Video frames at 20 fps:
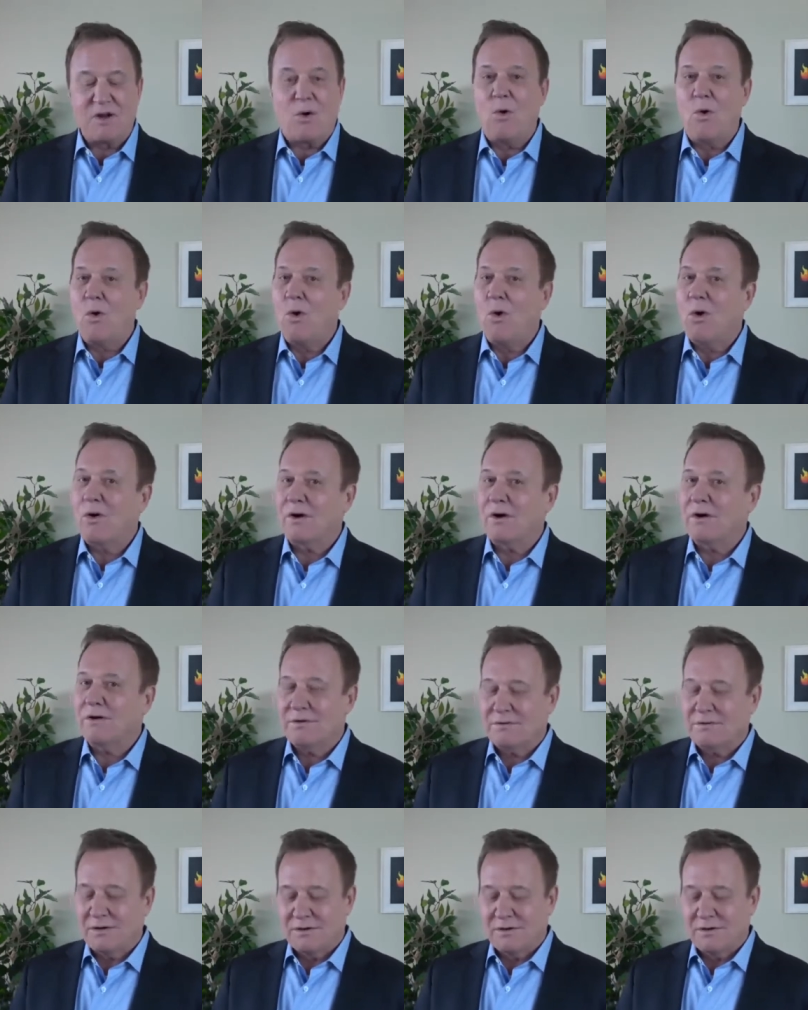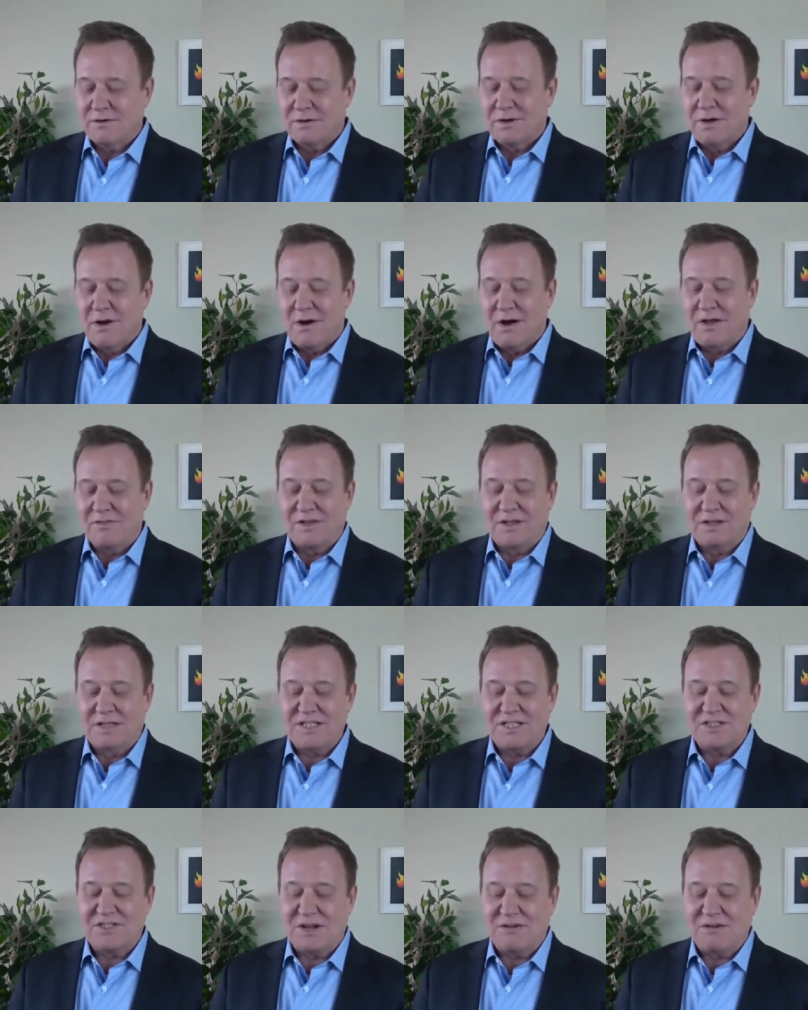or on the
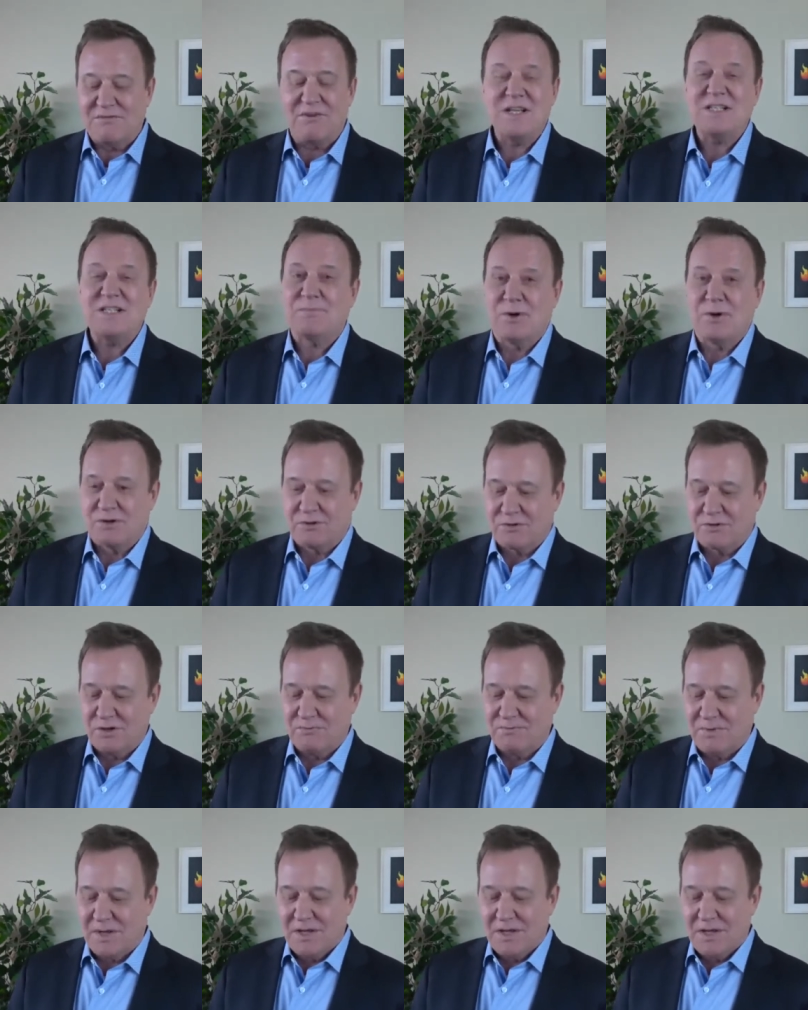Lead Gen Facebook group,